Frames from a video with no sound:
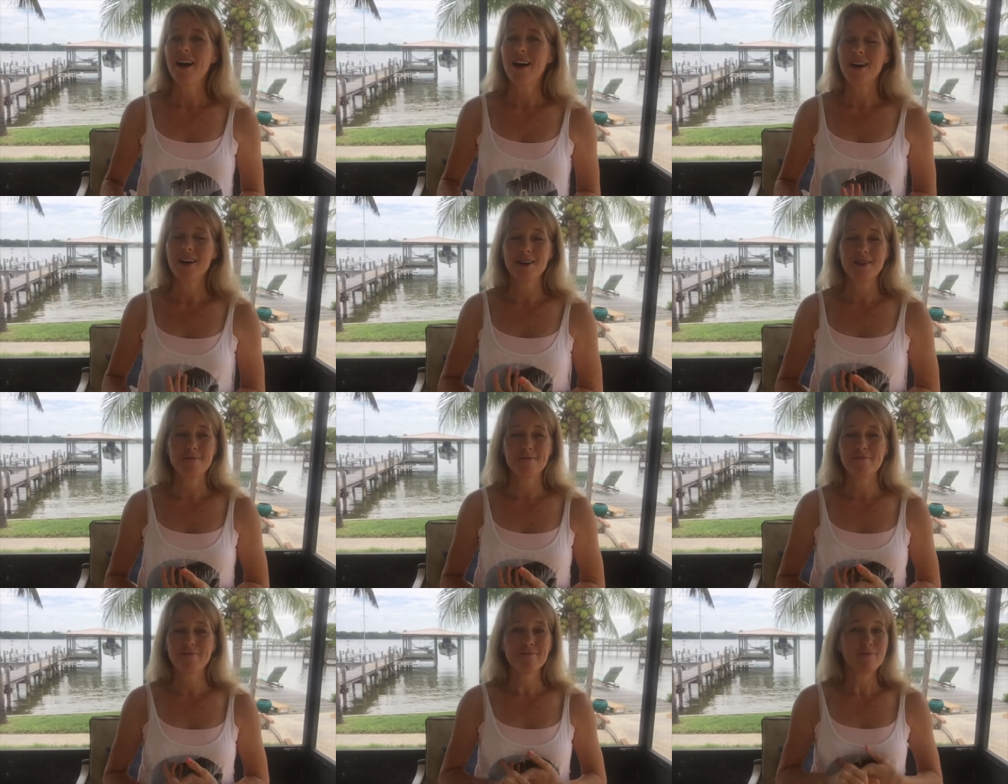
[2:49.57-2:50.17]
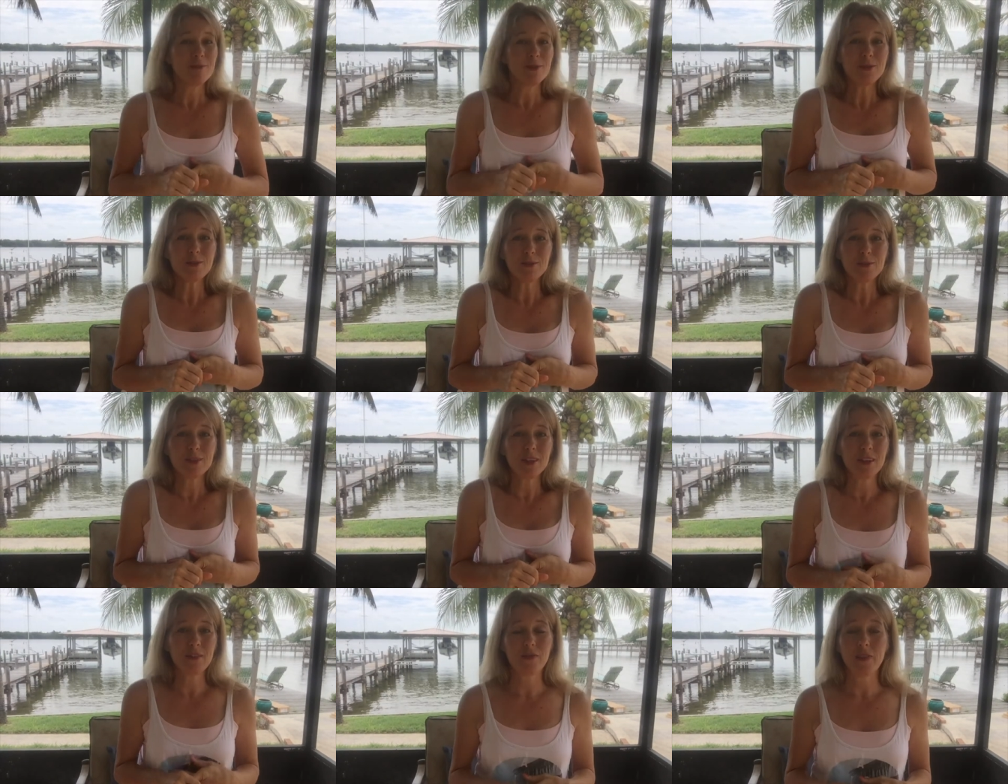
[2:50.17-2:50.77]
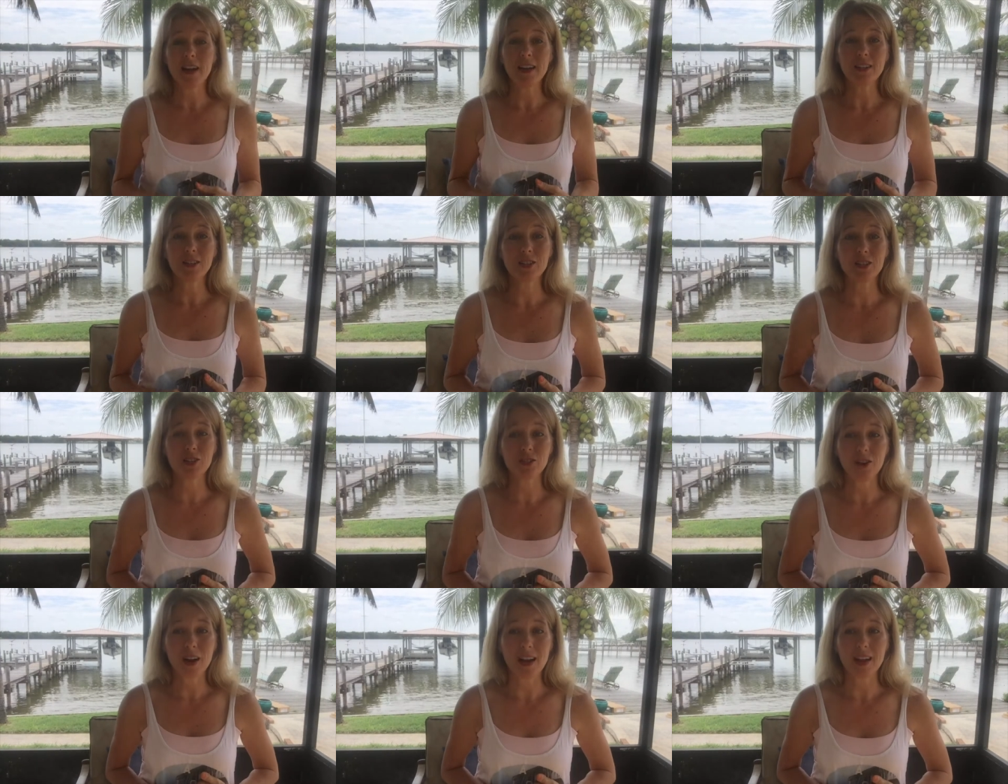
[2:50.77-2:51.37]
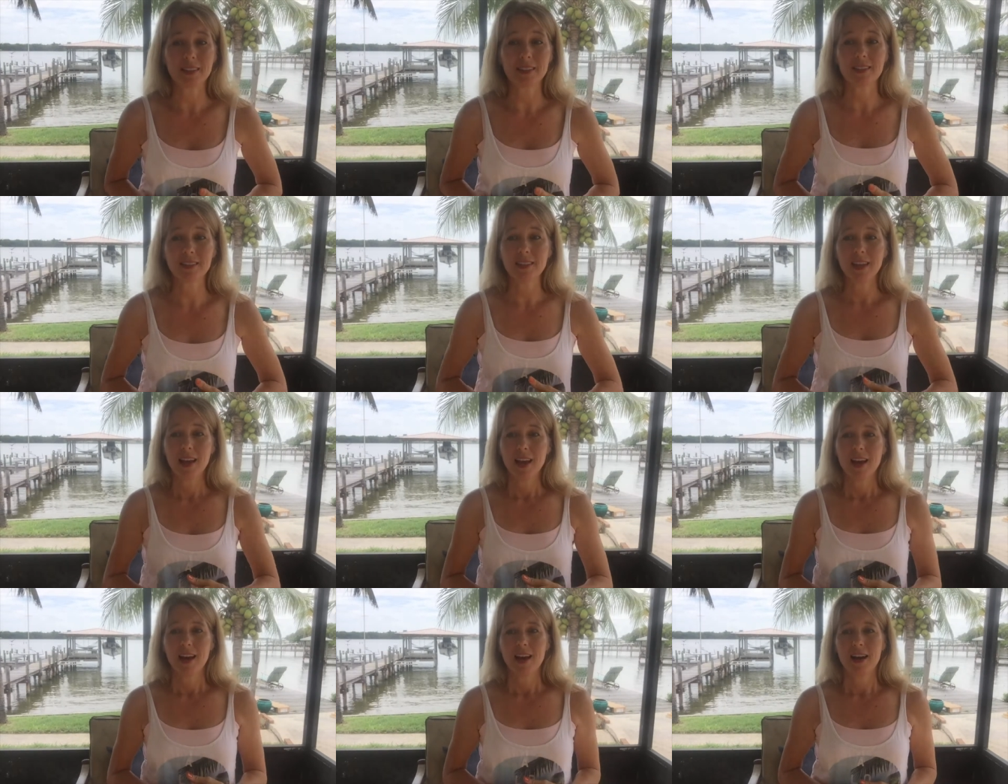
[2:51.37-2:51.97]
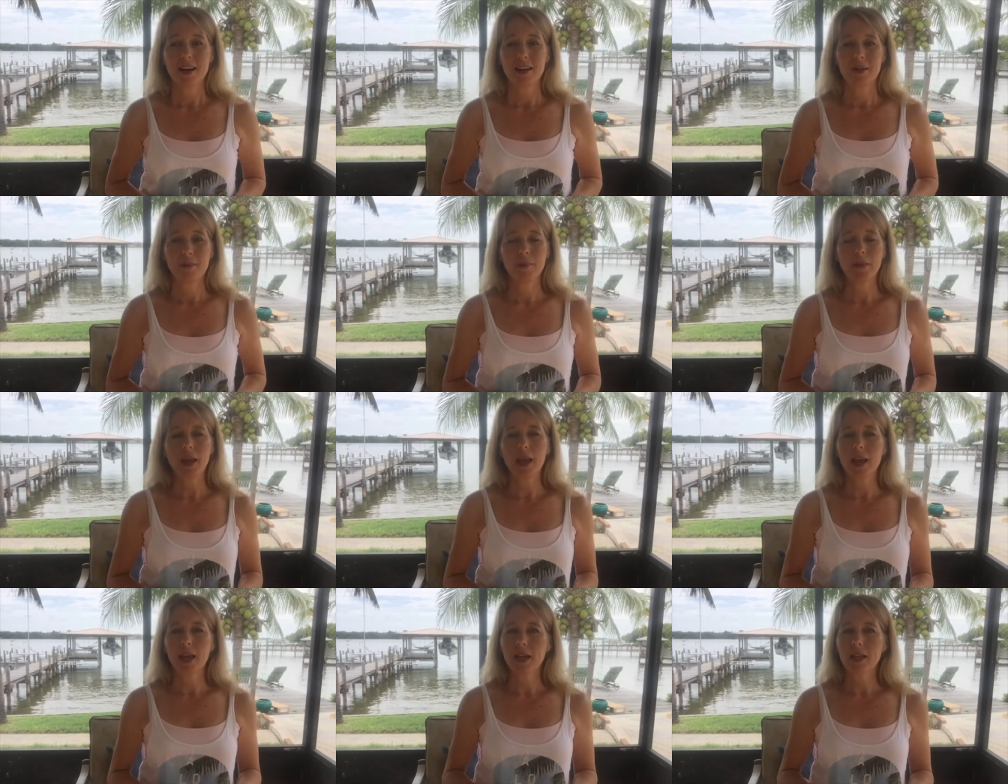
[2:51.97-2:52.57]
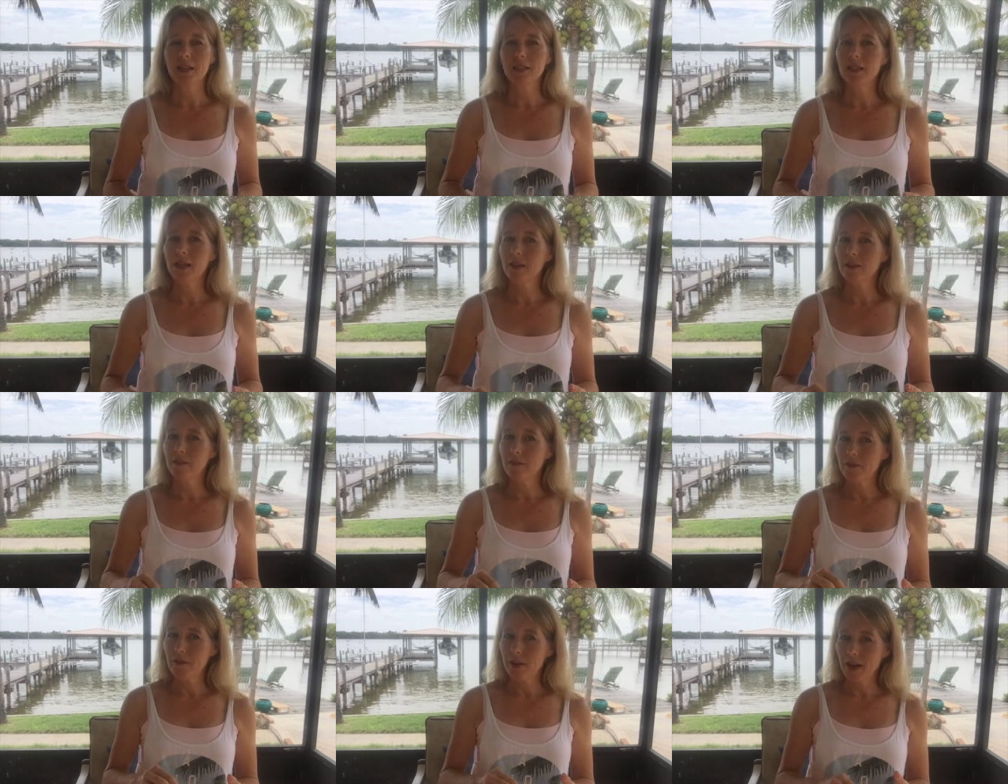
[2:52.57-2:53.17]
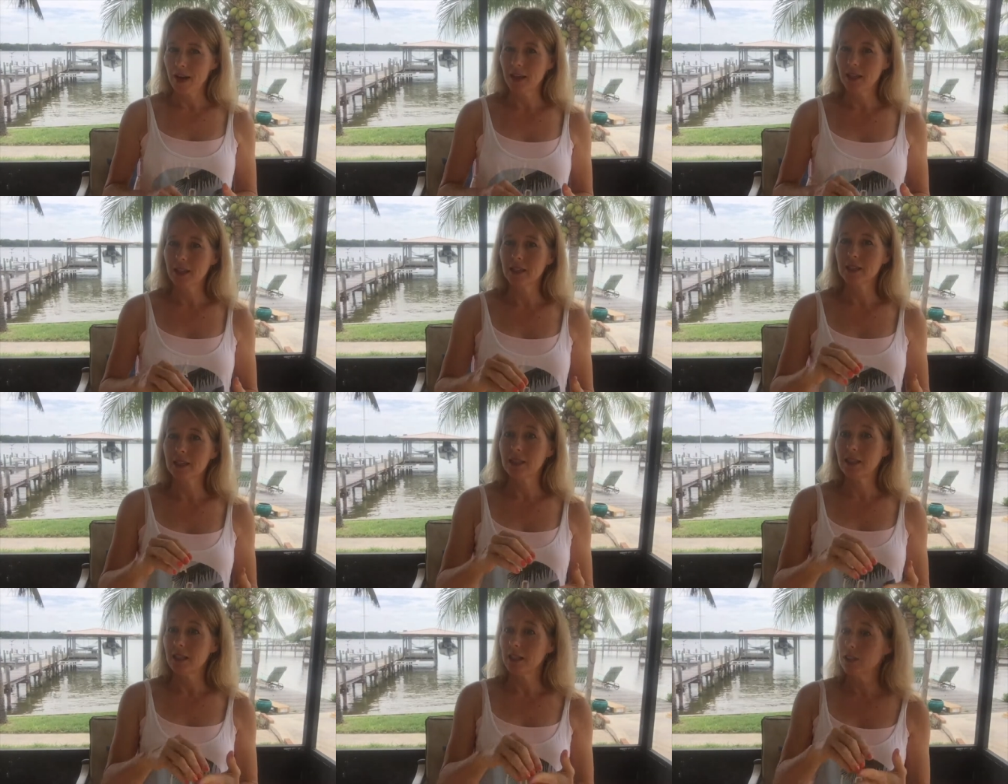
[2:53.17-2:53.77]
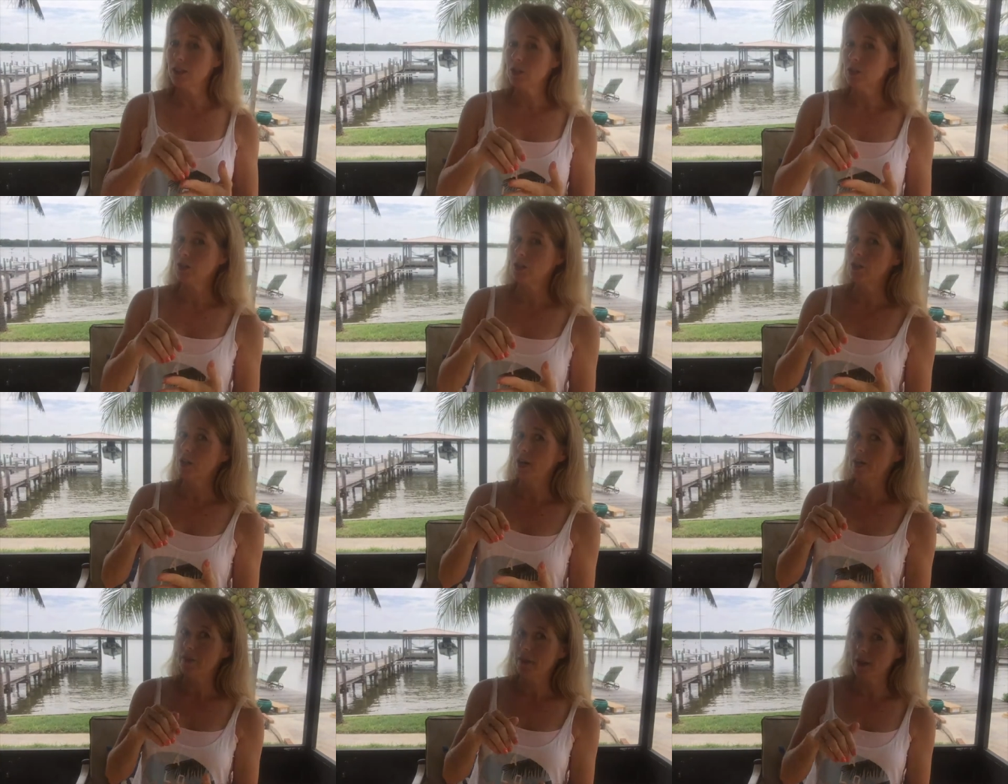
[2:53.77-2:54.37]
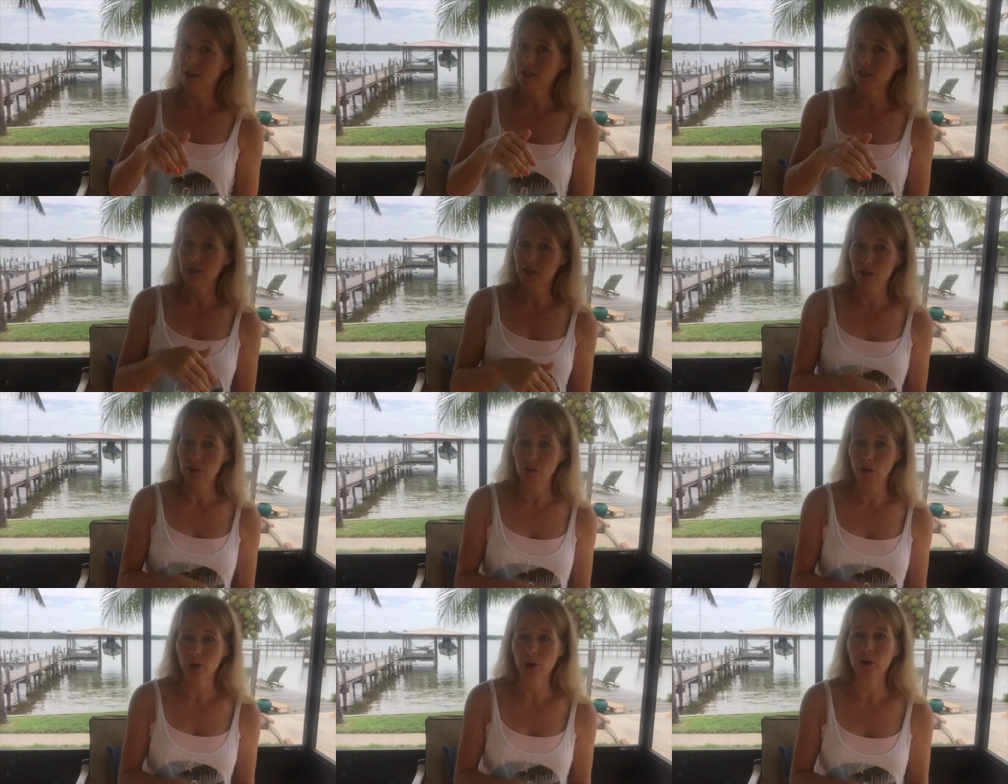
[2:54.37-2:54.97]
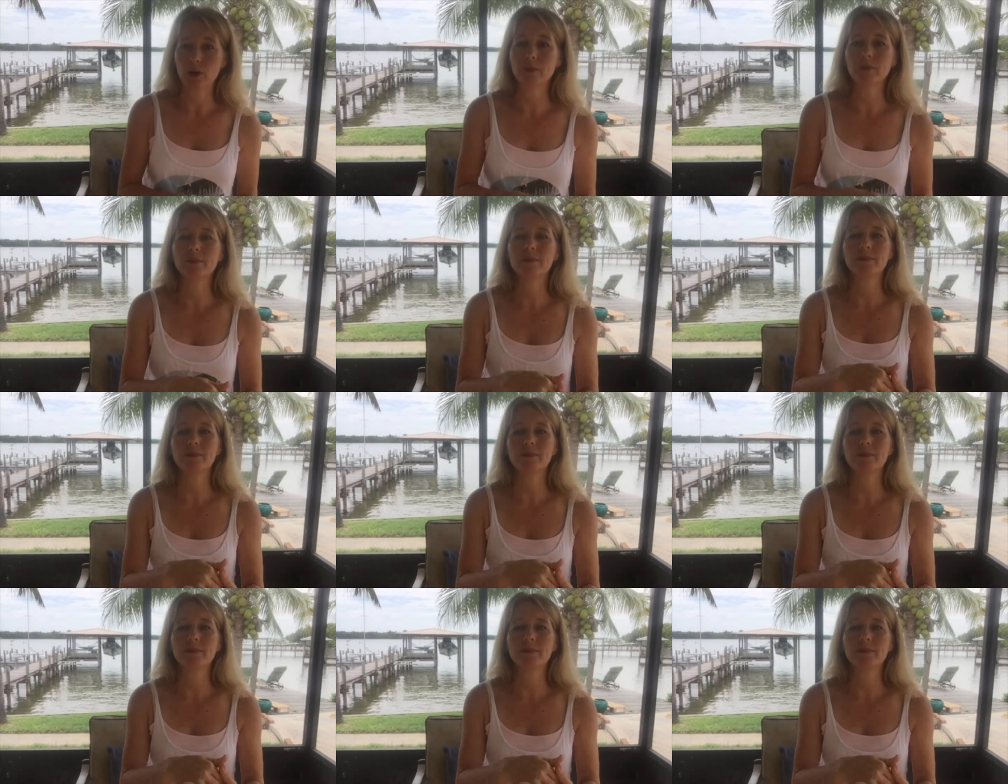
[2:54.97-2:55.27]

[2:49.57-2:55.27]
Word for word: Um, mood, fight stress, um, and fight seasonal affective disorder.